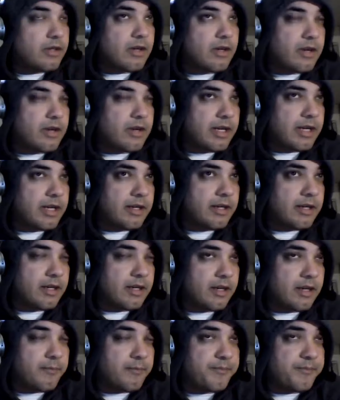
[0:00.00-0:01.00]
no. And
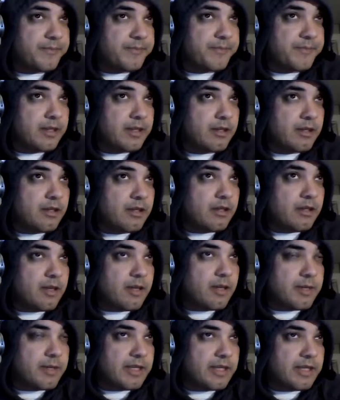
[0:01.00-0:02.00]
um,
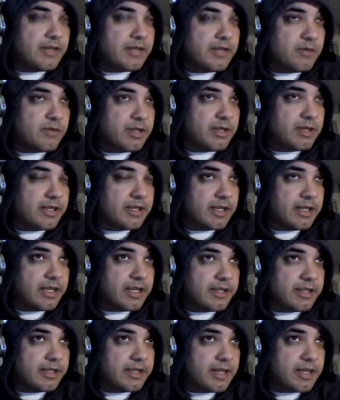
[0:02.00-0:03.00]
I mean, that's one
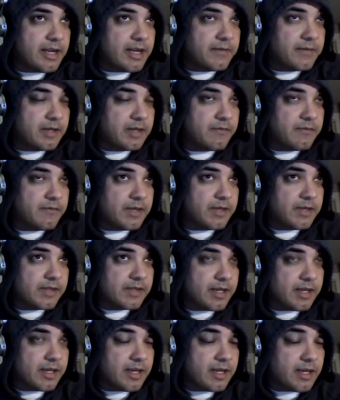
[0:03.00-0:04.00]
that I, that I have to confess
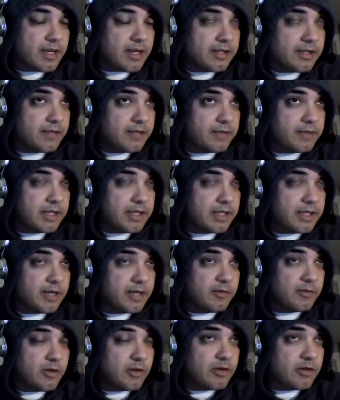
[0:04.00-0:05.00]
I got I definitely got
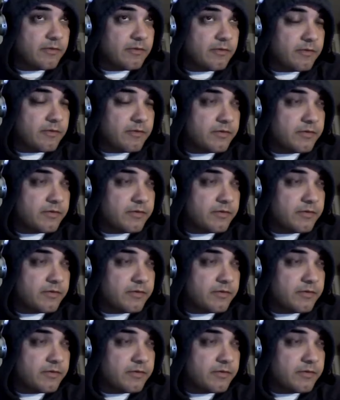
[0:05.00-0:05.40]
wrong.